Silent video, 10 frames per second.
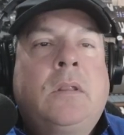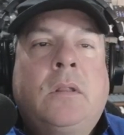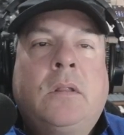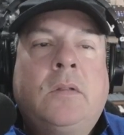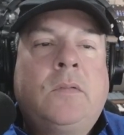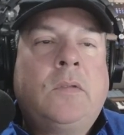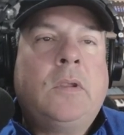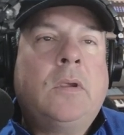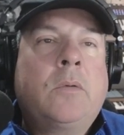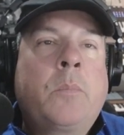Let's see
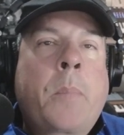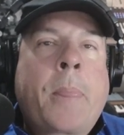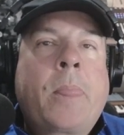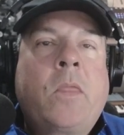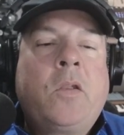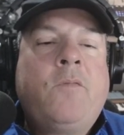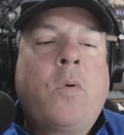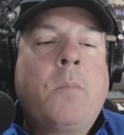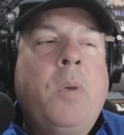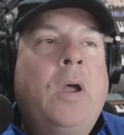here.
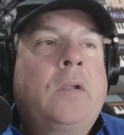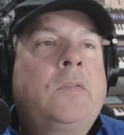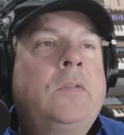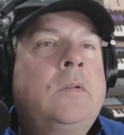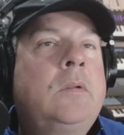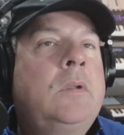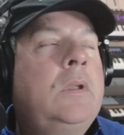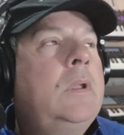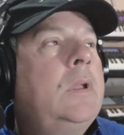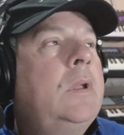34 bucks.
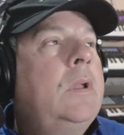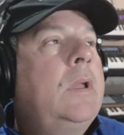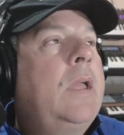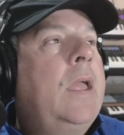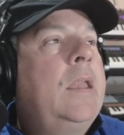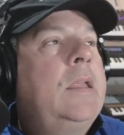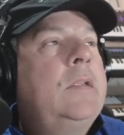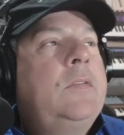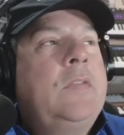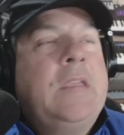And it
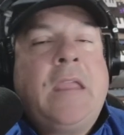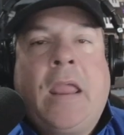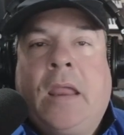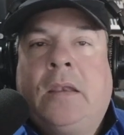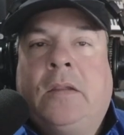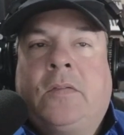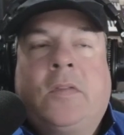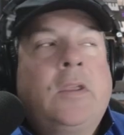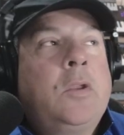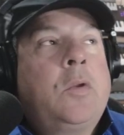is the handiest
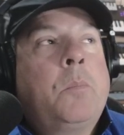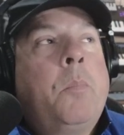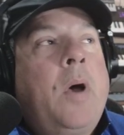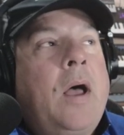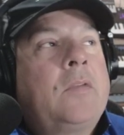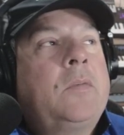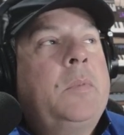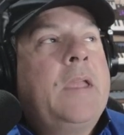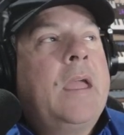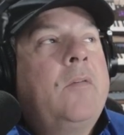thing you can
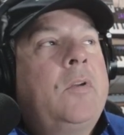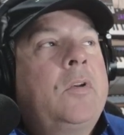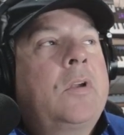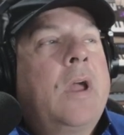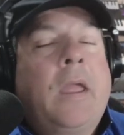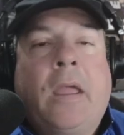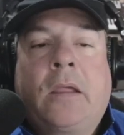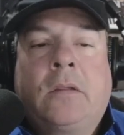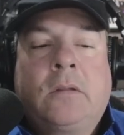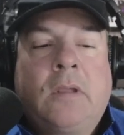possibly have on your kayak.
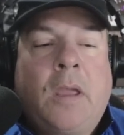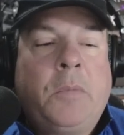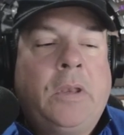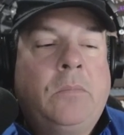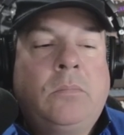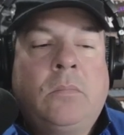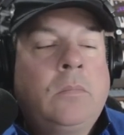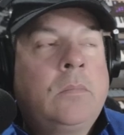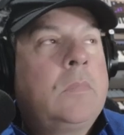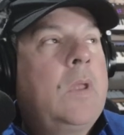I mean,
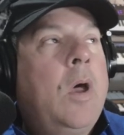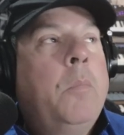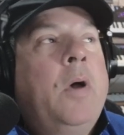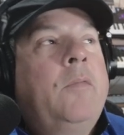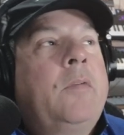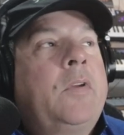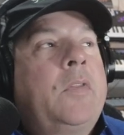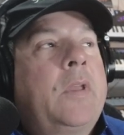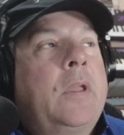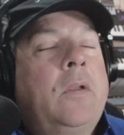above
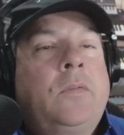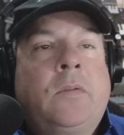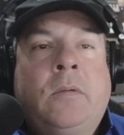everything else.